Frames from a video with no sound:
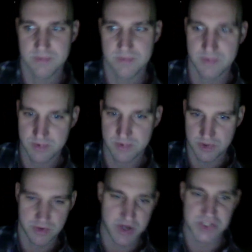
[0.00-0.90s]

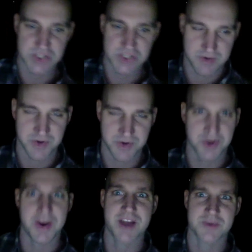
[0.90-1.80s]
correction or
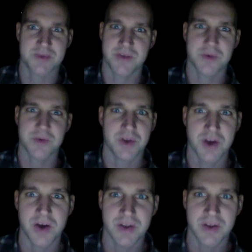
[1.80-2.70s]
crash, whatever you want to call
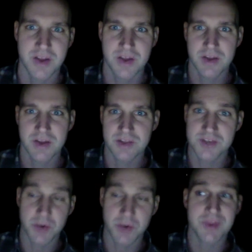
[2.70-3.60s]
it. And so
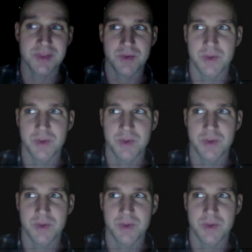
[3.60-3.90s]
with